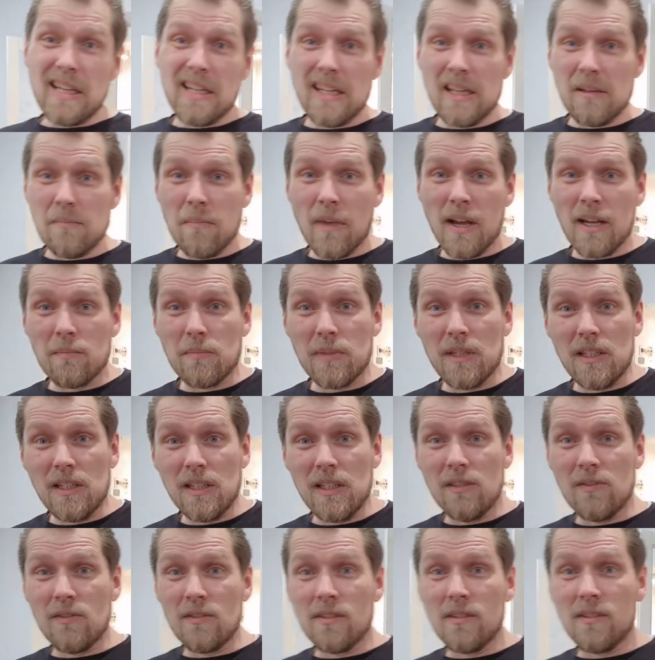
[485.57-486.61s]
it might be
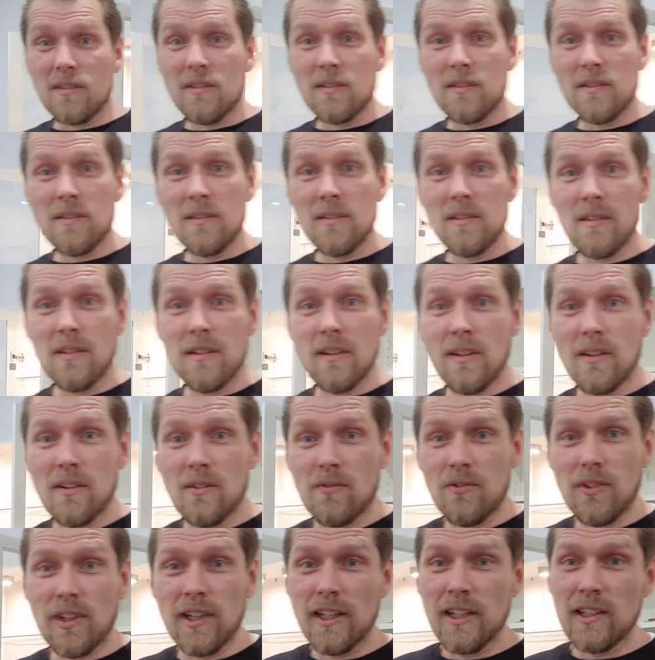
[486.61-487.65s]
even
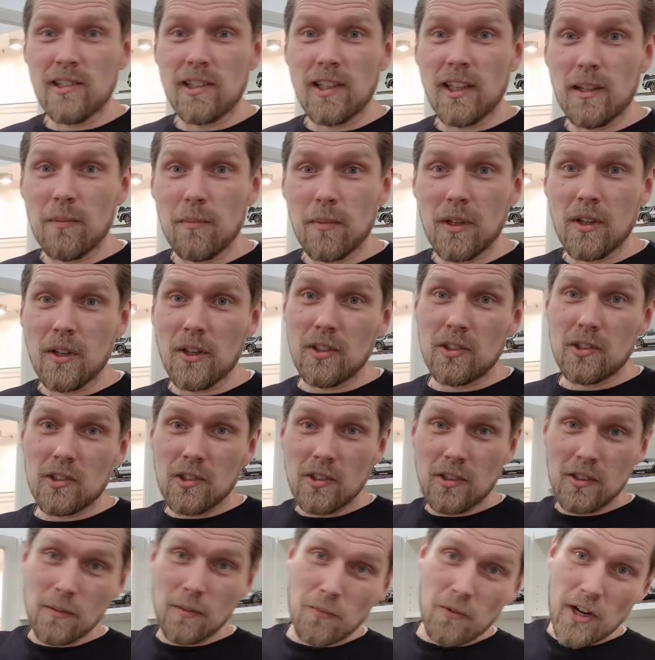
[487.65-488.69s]
realistic
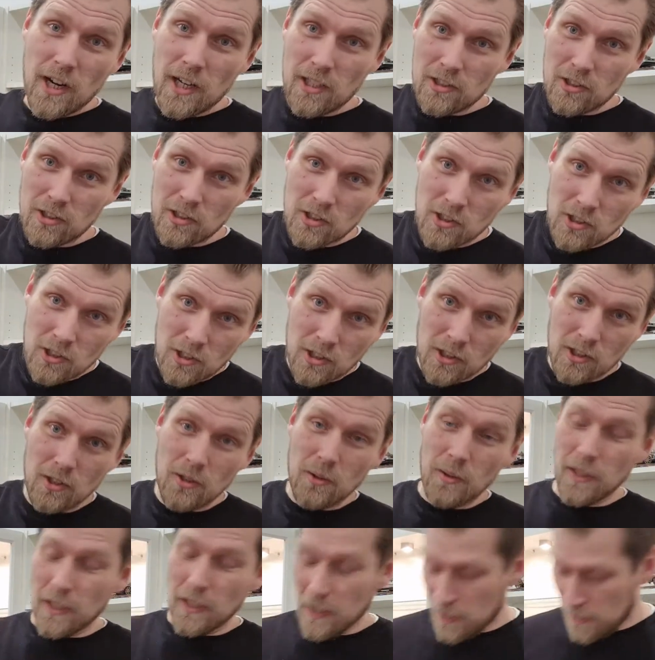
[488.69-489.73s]
because the prices are
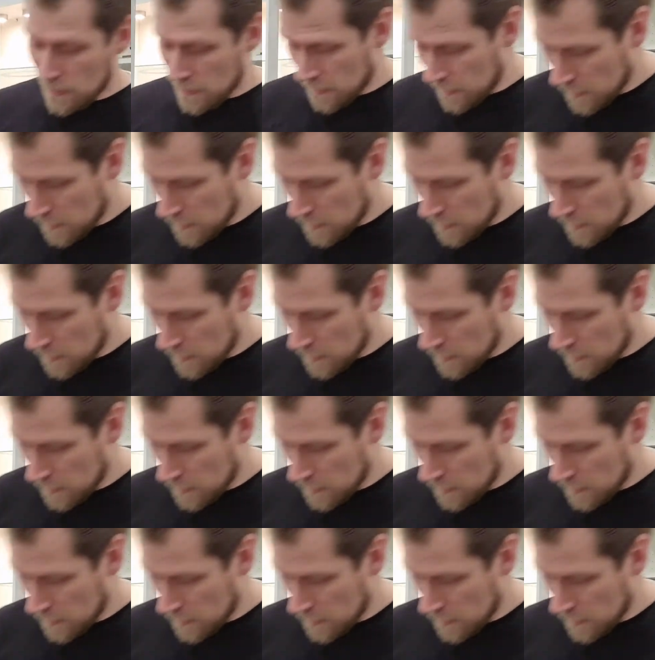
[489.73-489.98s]
going